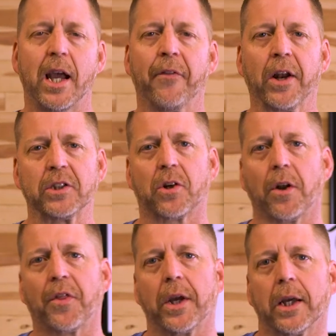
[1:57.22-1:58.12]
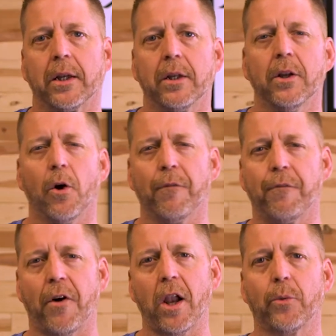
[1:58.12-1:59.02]
And then I started thinking, you know,
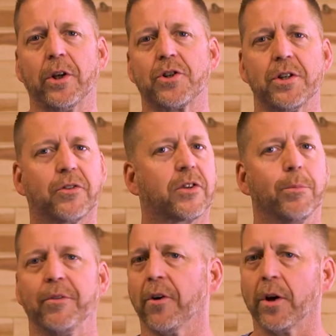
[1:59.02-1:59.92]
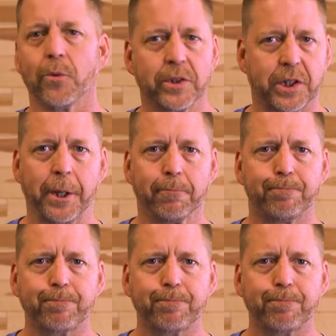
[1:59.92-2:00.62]
following Jesus can be very risky.